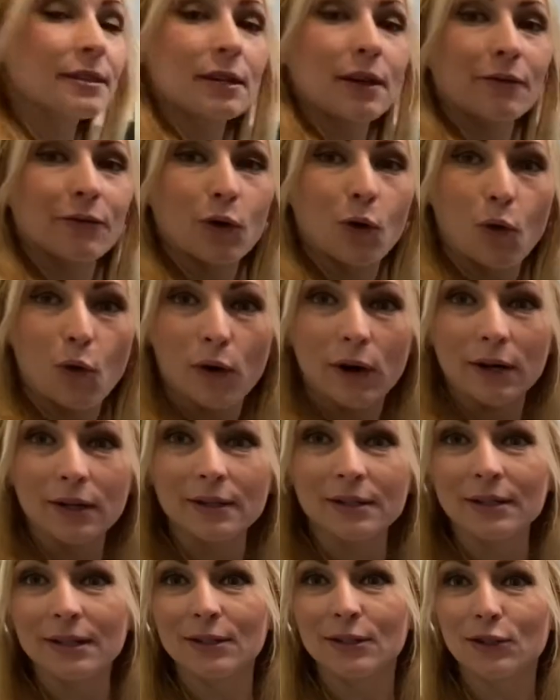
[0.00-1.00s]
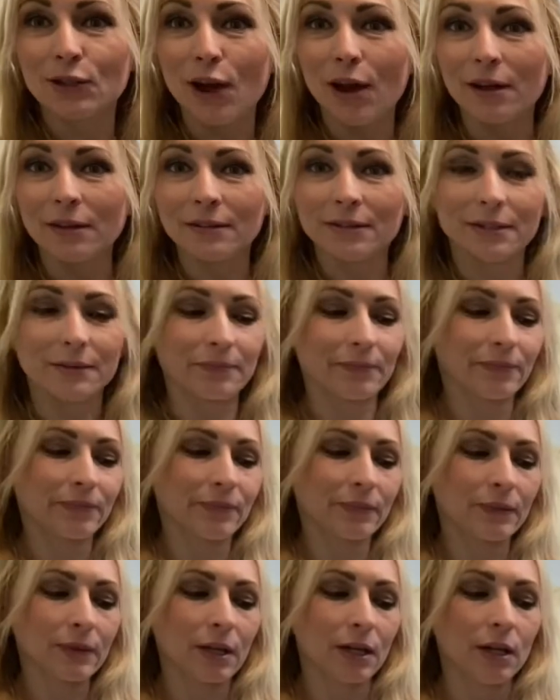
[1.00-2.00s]
of course, is salt.
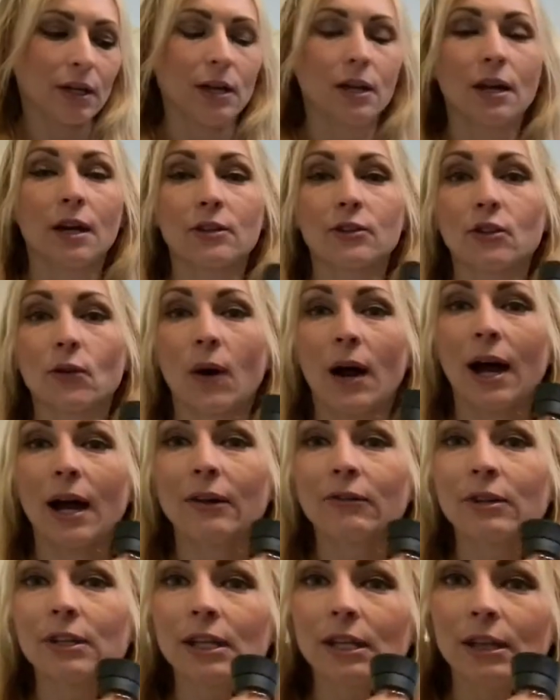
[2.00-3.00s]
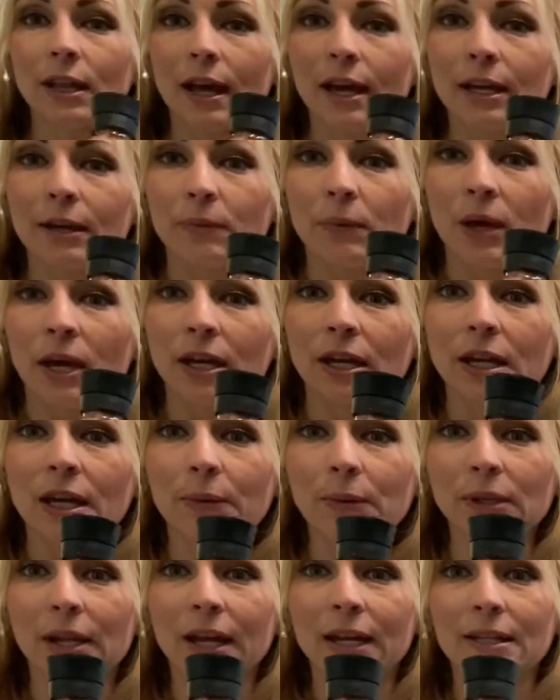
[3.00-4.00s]
So I really like pink
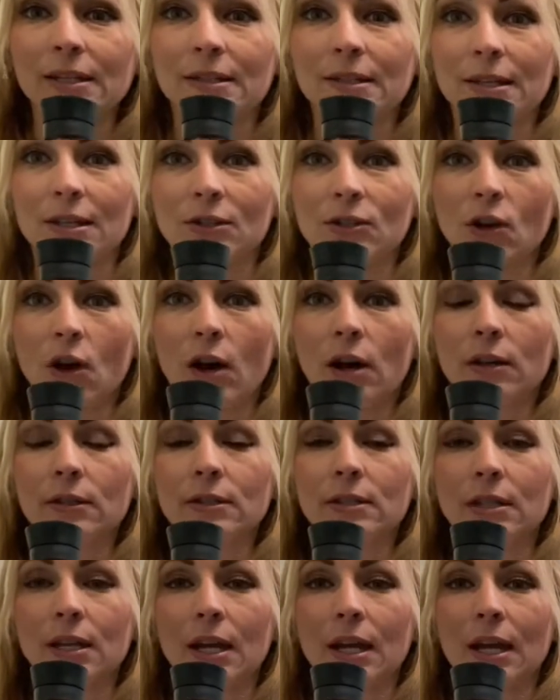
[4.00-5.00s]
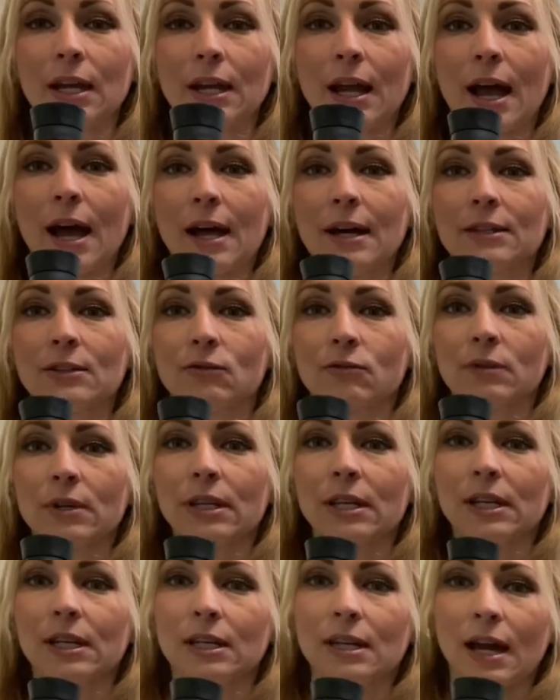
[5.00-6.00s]
Himalayan sea salt. It adds a
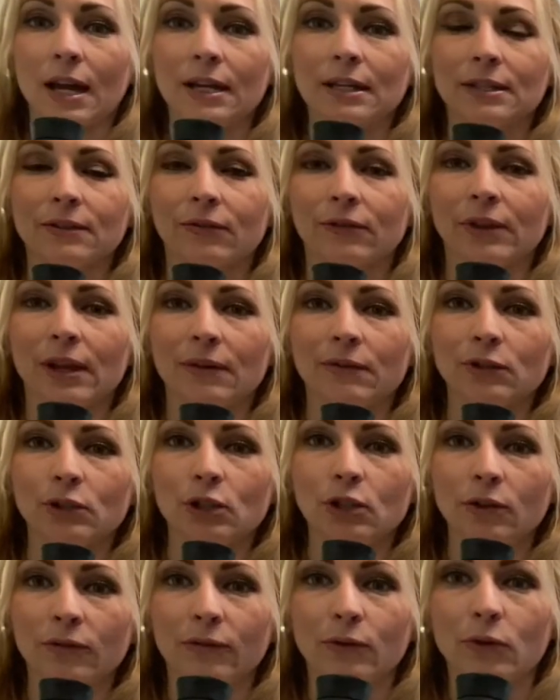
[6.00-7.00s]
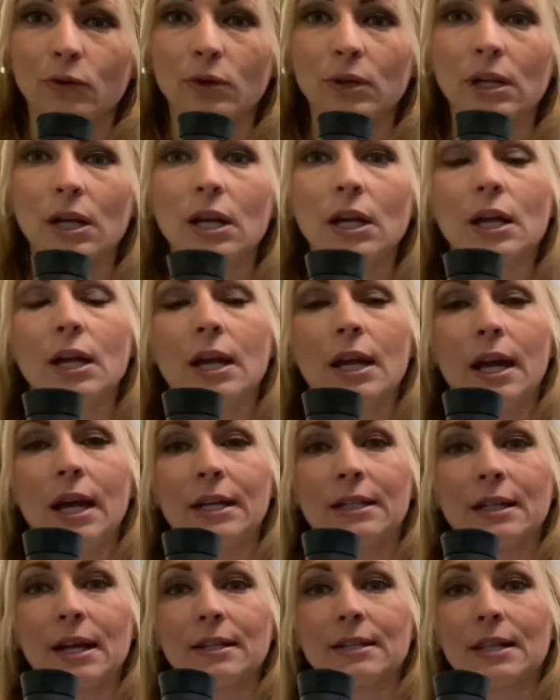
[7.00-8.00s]
really nice flavor to your food.
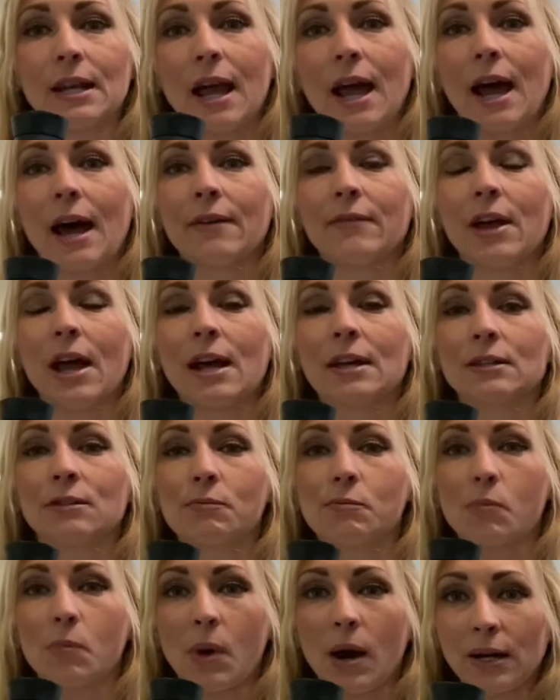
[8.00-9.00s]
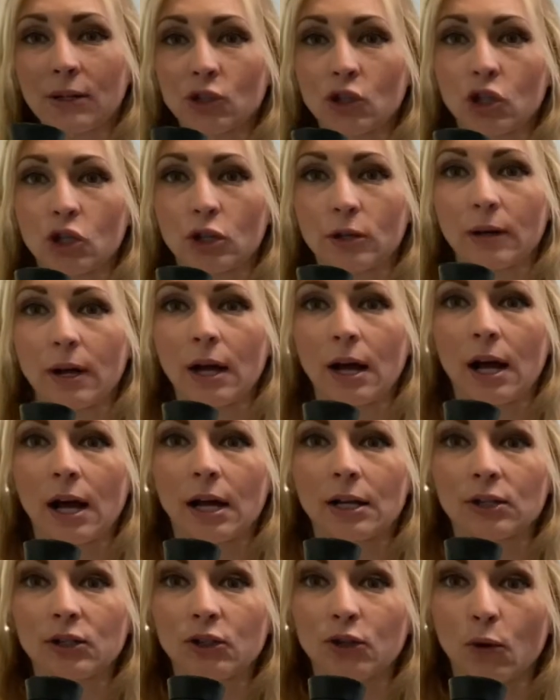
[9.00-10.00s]
It doesn't have as much
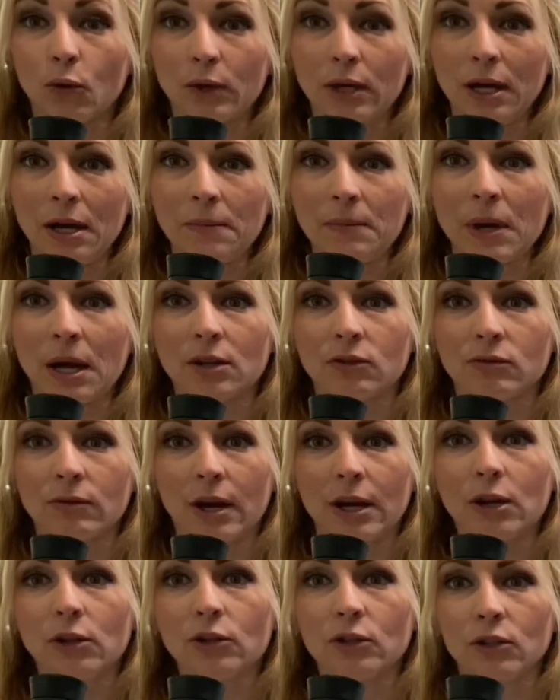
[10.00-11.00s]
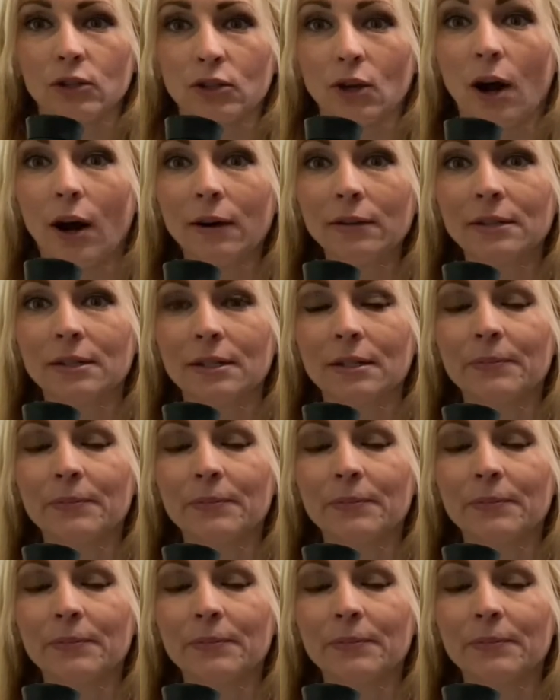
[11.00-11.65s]
sodium as regular salt,